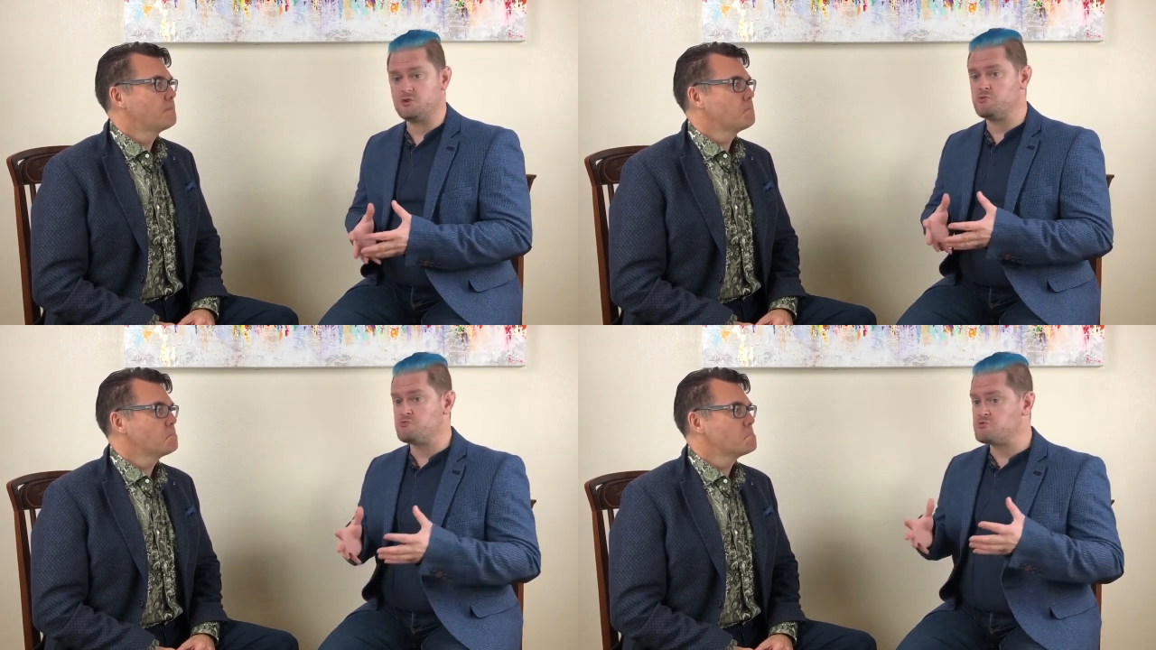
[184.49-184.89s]

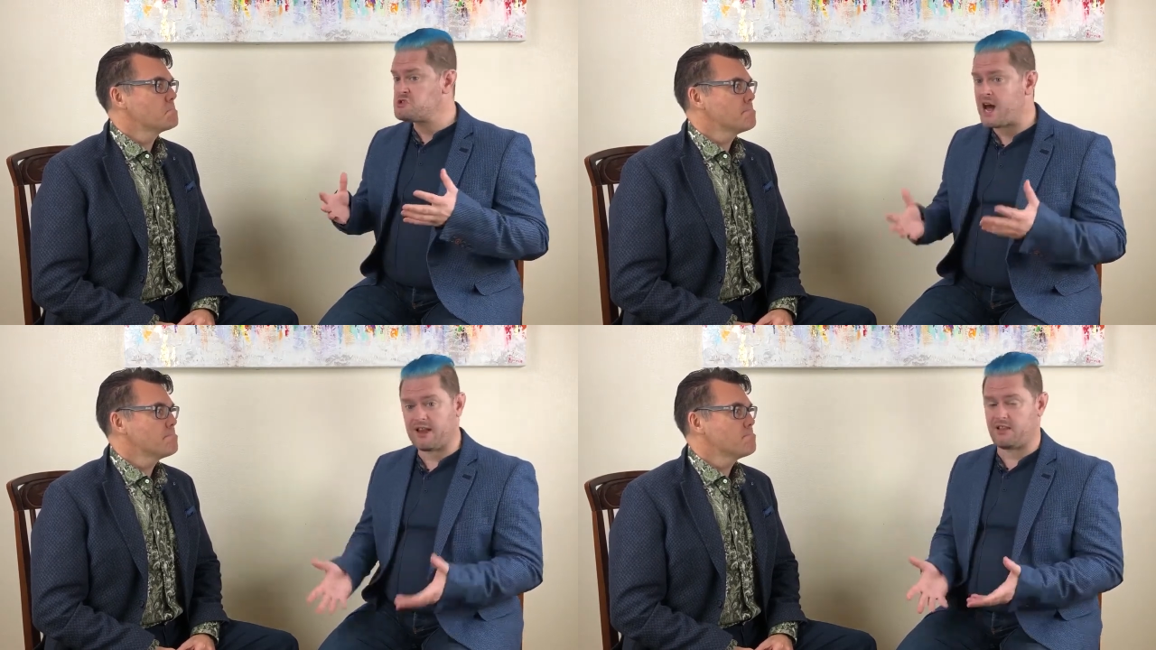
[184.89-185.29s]
Speaker 1: You're
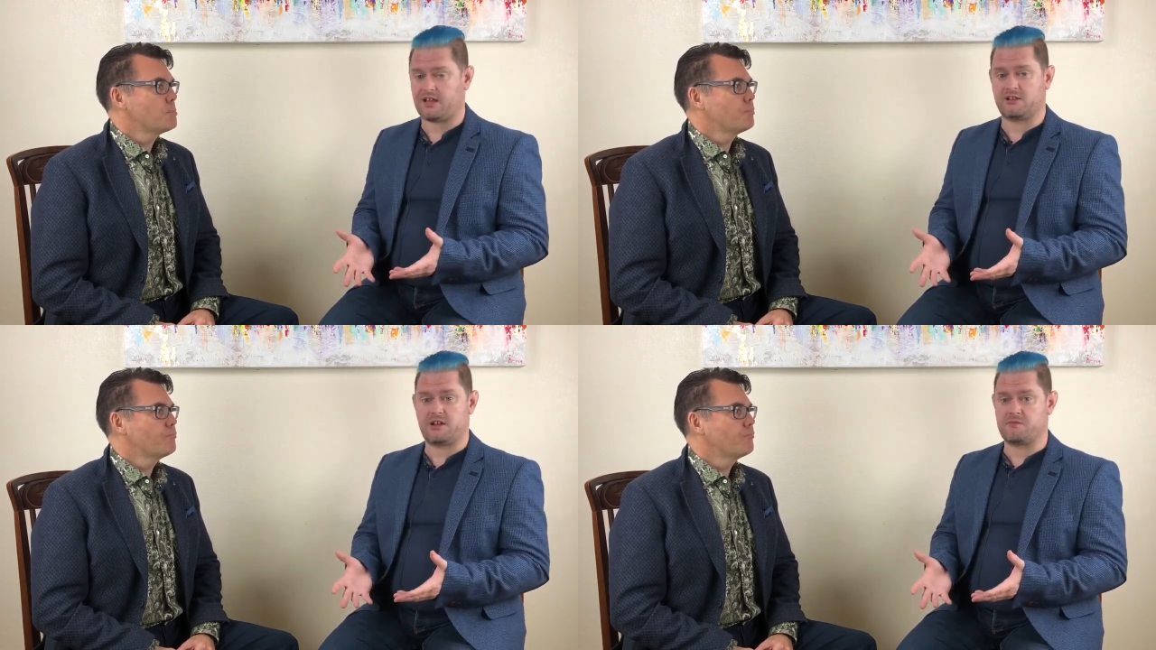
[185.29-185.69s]
not
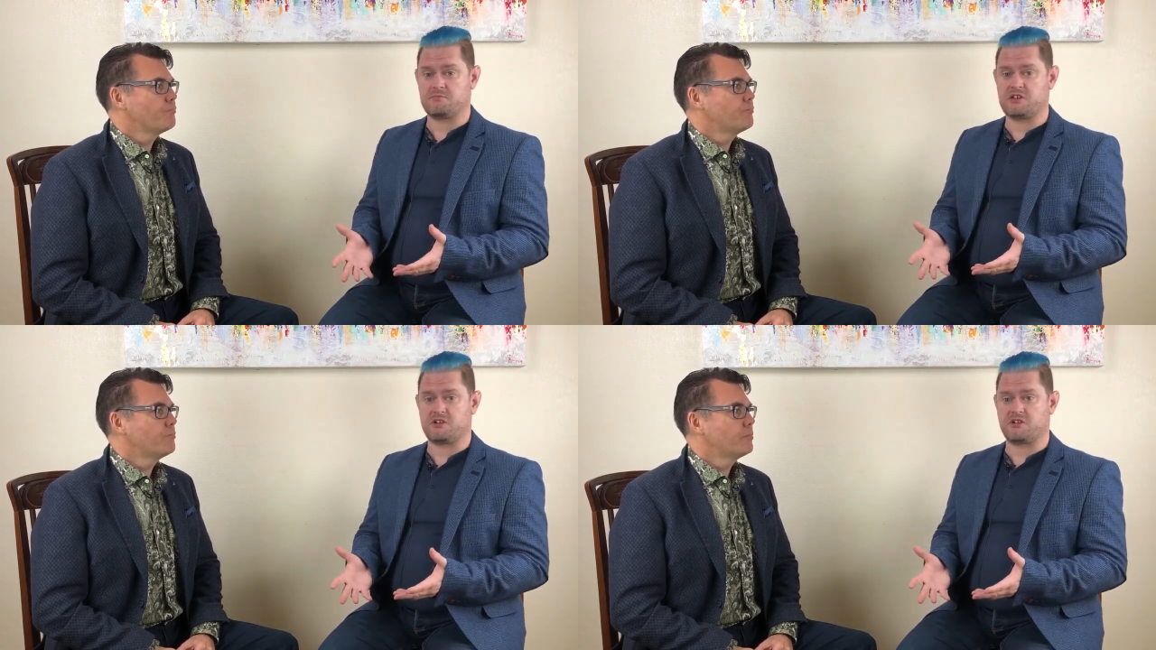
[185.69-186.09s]
likely to
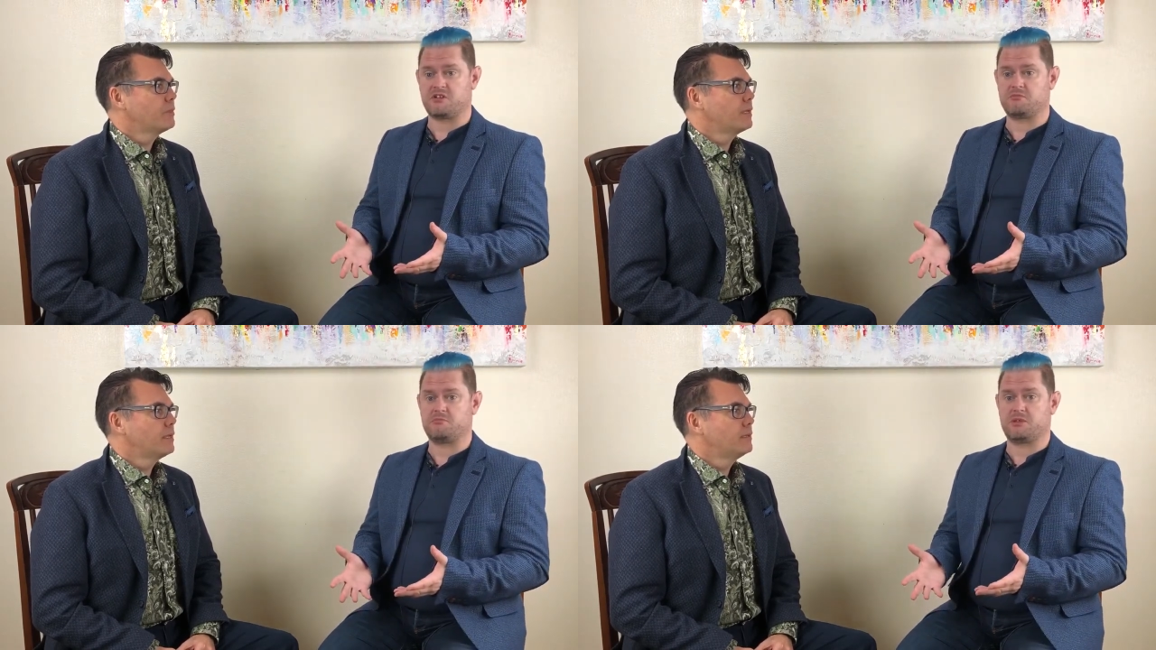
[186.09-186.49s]
ever meet her
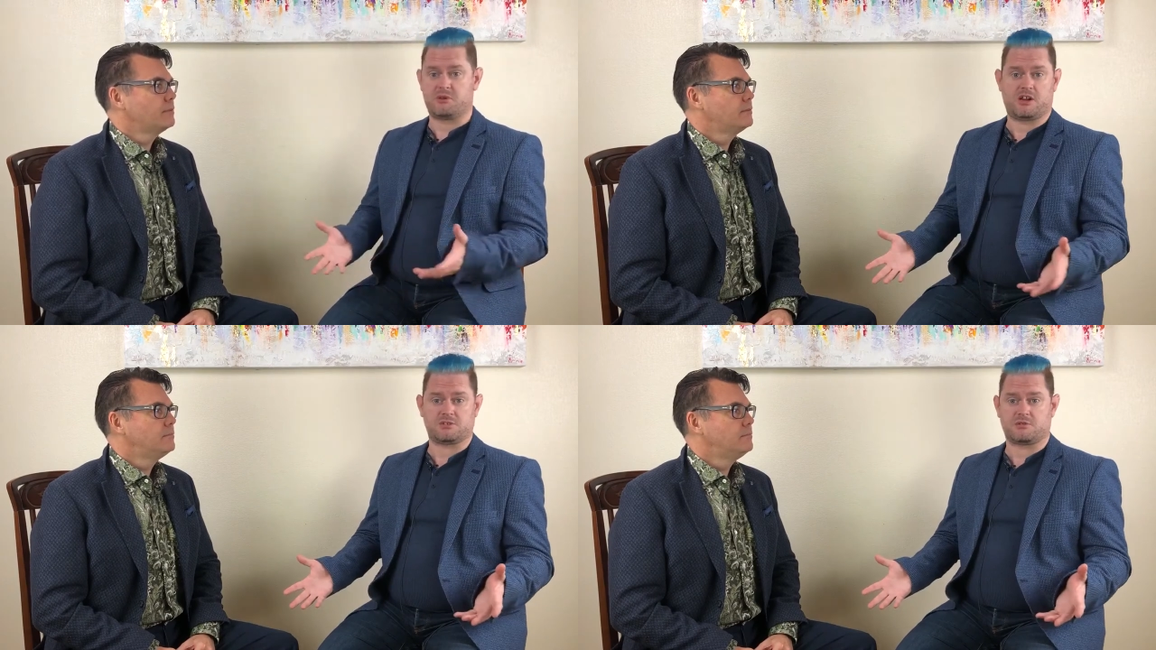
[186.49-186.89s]

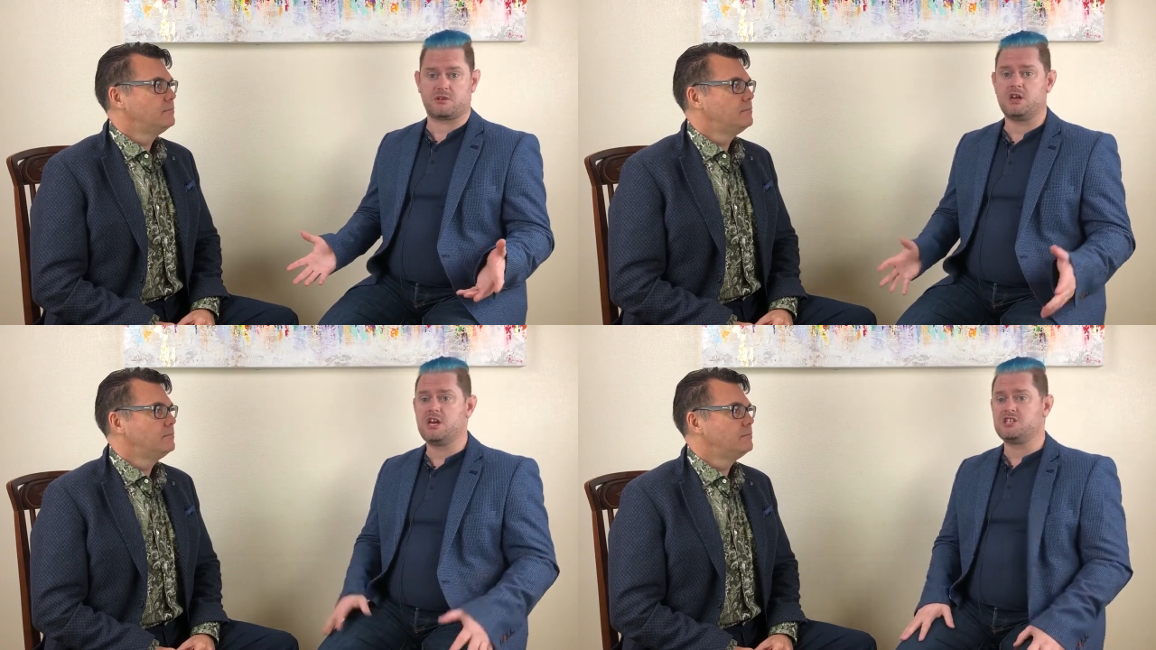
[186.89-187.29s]
to be honest with you.